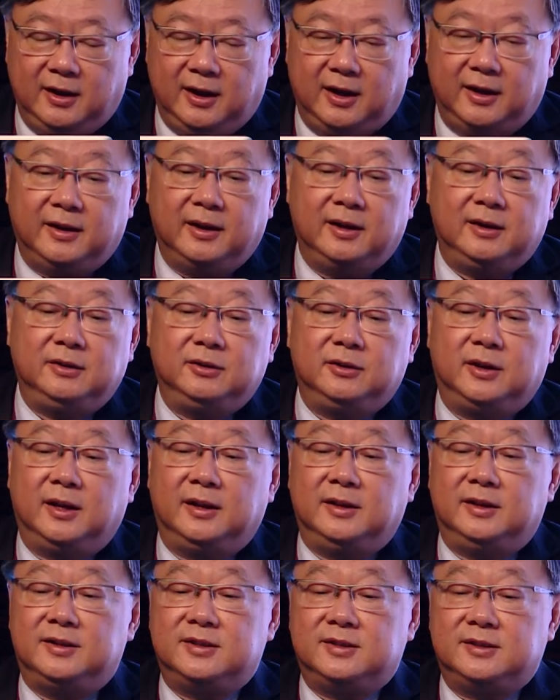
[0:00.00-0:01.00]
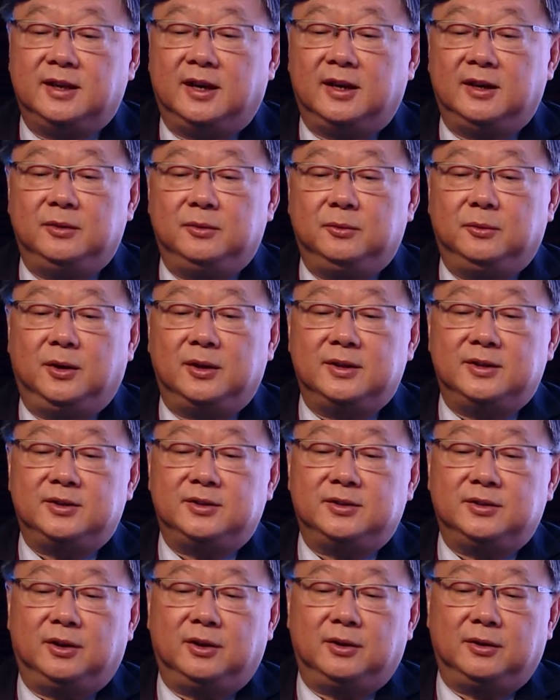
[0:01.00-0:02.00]
and then you can decide what
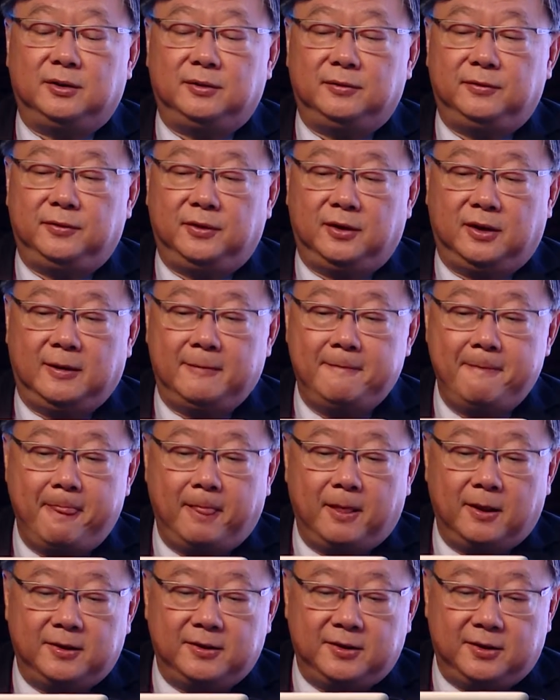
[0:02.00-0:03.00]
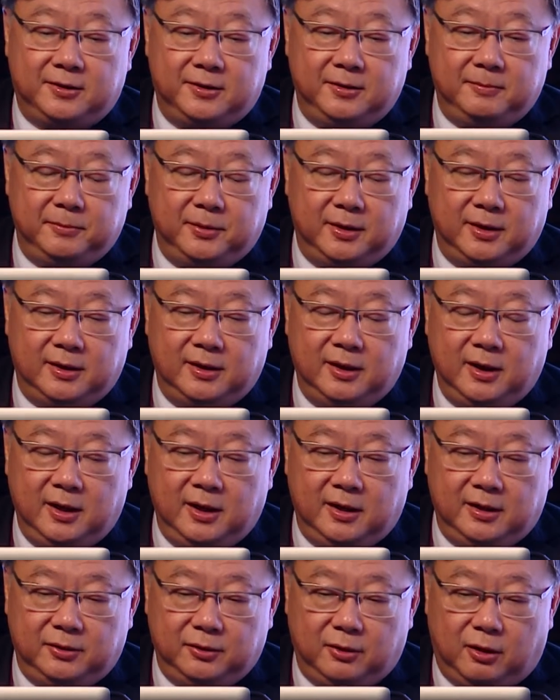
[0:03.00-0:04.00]
sort of treatment
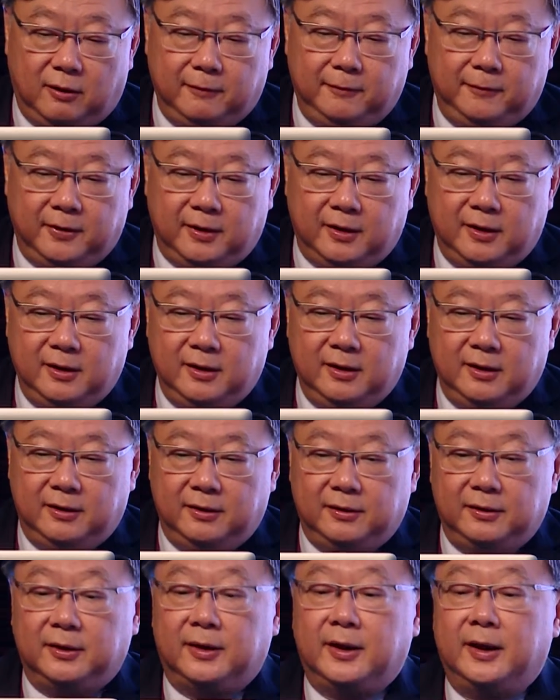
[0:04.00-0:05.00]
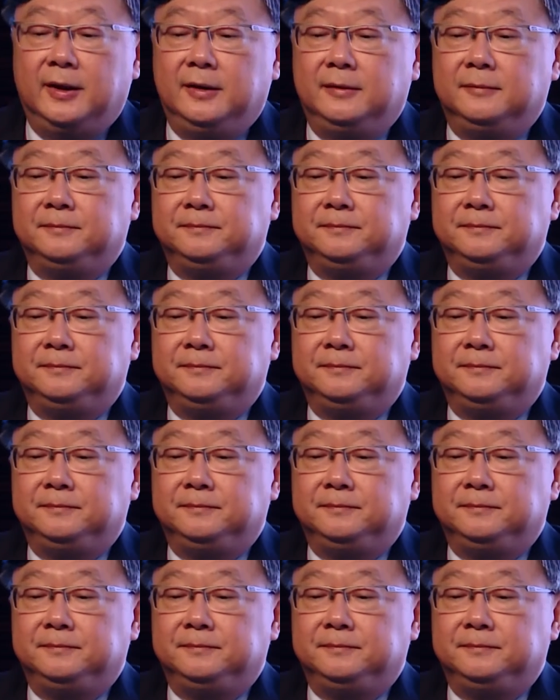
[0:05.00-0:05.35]
to offer. Okay.